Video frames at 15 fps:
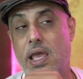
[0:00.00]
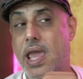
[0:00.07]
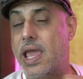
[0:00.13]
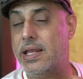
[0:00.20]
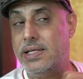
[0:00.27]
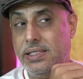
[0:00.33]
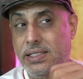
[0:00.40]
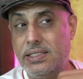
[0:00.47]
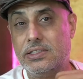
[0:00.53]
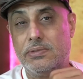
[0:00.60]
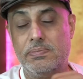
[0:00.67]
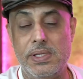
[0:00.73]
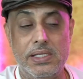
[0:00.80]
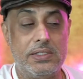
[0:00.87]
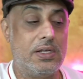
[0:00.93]
and this
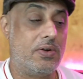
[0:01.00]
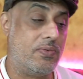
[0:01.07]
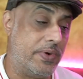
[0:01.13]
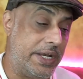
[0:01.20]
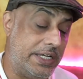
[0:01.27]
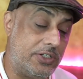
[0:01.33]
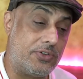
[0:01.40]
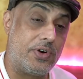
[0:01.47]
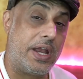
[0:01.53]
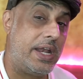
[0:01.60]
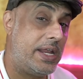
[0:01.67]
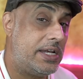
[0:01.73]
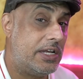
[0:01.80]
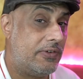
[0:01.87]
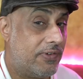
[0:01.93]
means
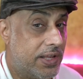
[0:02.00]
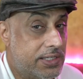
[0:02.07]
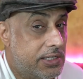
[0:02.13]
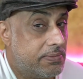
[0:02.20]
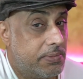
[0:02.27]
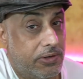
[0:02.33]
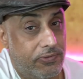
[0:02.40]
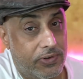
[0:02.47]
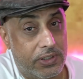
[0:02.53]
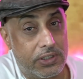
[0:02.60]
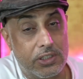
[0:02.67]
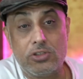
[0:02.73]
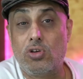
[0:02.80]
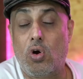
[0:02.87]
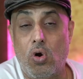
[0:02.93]
retraining defensive
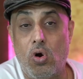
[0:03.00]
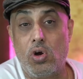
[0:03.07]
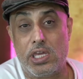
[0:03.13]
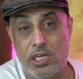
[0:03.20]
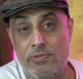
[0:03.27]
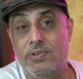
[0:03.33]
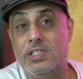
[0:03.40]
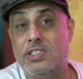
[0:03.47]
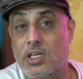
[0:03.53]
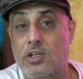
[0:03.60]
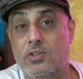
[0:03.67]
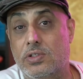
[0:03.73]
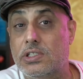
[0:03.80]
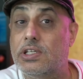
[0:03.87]
midfielders or even central